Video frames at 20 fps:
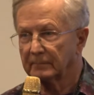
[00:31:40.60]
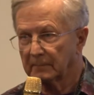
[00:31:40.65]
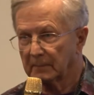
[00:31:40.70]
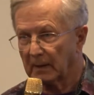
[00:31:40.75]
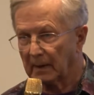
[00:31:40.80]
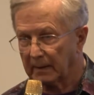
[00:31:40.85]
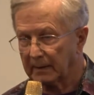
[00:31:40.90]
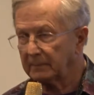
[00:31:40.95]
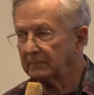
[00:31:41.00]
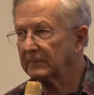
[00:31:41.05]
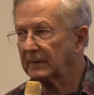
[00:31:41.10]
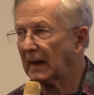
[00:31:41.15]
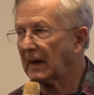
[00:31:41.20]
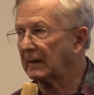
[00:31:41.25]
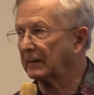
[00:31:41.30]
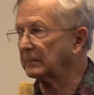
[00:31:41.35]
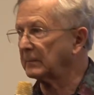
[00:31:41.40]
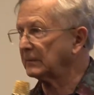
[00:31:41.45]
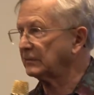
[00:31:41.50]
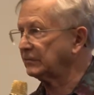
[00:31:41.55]
I am
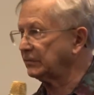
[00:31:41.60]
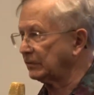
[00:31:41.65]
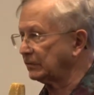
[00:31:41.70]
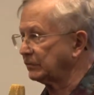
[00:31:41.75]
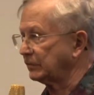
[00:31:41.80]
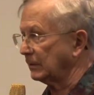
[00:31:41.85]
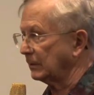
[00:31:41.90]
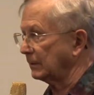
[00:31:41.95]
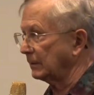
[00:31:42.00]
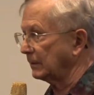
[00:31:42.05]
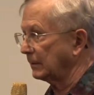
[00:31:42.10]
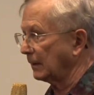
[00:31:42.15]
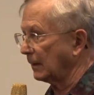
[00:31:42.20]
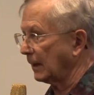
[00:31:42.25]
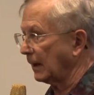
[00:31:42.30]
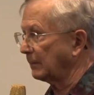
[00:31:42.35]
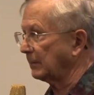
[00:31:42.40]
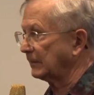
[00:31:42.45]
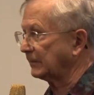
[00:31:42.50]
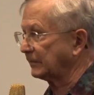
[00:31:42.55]
not a magician,
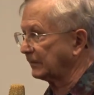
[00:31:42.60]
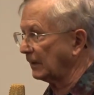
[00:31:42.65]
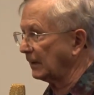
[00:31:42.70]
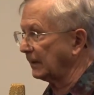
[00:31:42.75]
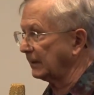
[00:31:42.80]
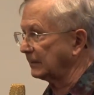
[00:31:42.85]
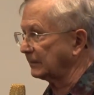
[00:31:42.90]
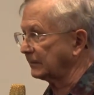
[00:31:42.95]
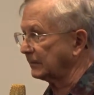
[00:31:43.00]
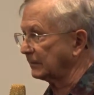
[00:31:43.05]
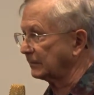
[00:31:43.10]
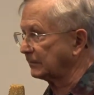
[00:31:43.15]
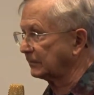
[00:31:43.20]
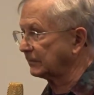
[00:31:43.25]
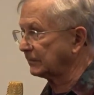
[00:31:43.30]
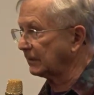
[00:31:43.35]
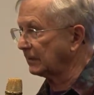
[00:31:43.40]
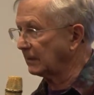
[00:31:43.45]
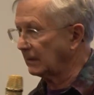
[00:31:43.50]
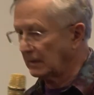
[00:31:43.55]
I'm a
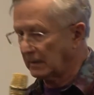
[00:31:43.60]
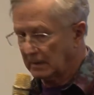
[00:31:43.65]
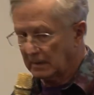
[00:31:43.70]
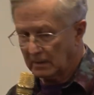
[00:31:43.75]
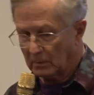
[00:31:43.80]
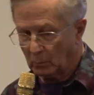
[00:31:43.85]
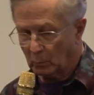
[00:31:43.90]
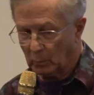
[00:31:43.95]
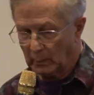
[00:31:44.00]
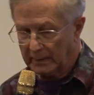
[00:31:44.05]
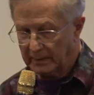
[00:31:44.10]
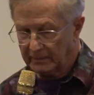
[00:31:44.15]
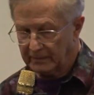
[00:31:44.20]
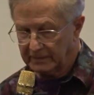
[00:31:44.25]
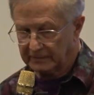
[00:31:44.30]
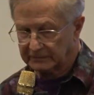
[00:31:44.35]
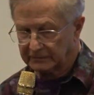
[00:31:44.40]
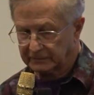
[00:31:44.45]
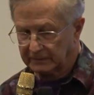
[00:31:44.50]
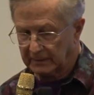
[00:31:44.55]
scientist. When
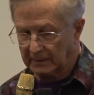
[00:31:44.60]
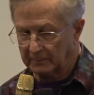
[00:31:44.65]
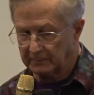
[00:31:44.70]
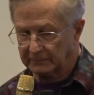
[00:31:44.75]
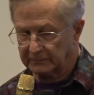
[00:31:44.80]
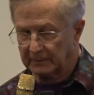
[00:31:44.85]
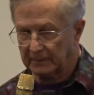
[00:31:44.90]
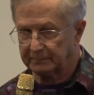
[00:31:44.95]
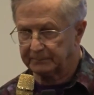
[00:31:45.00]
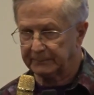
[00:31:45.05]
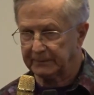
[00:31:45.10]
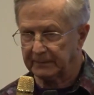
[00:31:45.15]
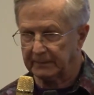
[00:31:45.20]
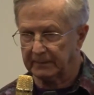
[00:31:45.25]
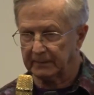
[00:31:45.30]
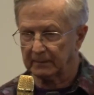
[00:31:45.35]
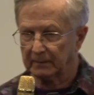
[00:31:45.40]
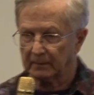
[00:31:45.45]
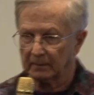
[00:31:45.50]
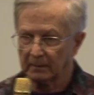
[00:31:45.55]
this comes up to
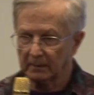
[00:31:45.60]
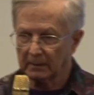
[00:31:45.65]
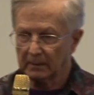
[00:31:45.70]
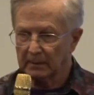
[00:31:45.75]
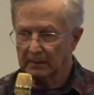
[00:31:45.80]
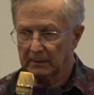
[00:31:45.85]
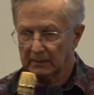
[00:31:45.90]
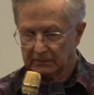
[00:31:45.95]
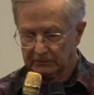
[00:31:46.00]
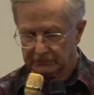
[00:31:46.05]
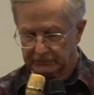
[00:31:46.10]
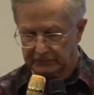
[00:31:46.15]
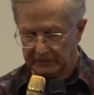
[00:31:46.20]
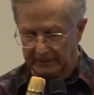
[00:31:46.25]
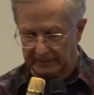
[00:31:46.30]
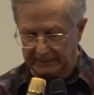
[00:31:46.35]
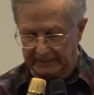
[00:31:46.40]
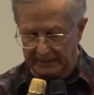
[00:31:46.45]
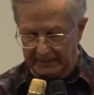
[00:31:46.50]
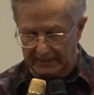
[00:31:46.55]
here,
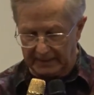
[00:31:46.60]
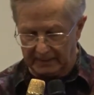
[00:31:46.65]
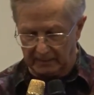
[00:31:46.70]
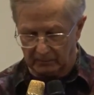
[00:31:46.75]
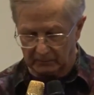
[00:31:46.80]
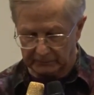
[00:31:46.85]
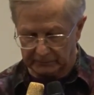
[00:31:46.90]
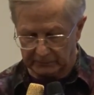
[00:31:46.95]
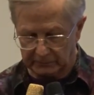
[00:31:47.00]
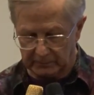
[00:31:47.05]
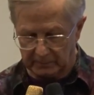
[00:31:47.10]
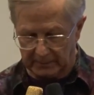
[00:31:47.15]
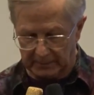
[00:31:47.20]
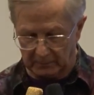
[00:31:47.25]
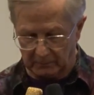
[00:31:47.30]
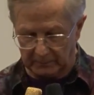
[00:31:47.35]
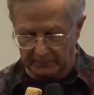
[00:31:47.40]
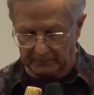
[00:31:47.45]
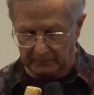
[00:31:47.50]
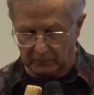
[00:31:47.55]
check it out. You
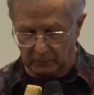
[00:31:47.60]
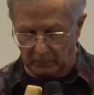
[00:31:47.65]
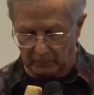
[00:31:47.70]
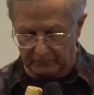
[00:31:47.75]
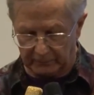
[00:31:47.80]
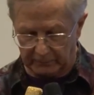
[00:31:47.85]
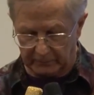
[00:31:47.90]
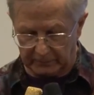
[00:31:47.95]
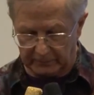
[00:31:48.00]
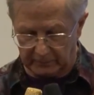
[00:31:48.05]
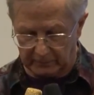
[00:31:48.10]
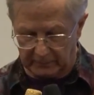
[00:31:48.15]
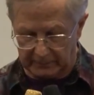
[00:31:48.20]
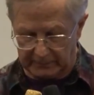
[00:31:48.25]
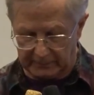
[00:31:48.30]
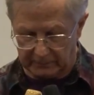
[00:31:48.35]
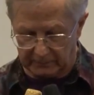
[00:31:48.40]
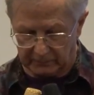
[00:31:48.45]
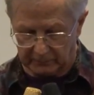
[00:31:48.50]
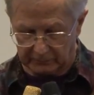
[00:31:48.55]
might want to cover your
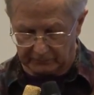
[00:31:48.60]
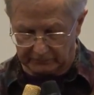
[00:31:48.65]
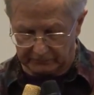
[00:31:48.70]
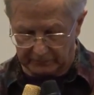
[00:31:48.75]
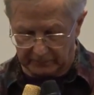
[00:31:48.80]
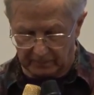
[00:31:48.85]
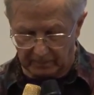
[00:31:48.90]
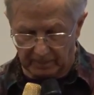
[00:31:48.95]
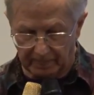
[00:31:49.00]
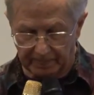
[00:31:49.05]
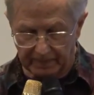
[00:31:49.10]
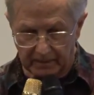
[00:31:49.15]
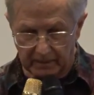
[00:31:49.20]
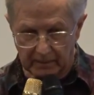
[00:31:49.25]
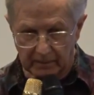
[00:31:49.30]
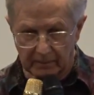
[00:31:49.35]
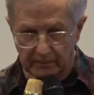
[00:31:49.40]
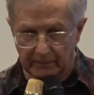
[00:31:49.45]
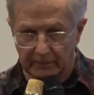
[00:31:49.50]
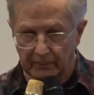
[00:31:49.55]
ears.
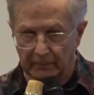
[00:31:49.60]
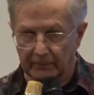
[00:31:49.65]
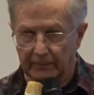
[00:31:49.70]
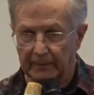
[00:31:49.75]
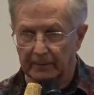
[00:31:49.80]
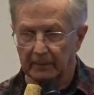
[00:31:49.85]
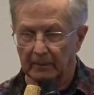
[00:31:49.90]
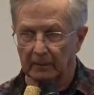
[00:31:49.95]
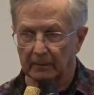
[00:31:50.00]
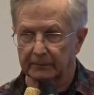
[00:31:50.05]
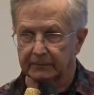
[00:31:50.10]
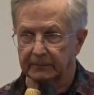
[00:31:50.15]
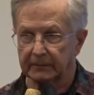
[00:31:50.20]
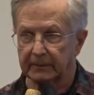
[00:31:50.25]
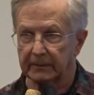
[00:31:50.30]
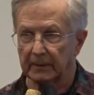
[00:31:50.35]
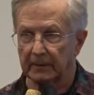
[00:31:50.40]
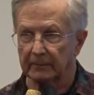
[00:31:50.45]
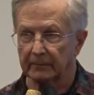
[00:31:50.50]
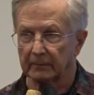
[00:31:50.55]
There they are
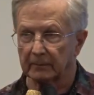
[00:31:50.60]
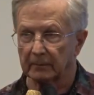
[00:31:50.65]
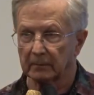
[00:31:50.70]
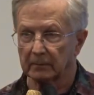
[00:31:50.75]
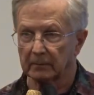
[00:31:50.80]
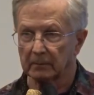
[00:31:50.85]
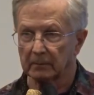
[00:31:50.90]
together.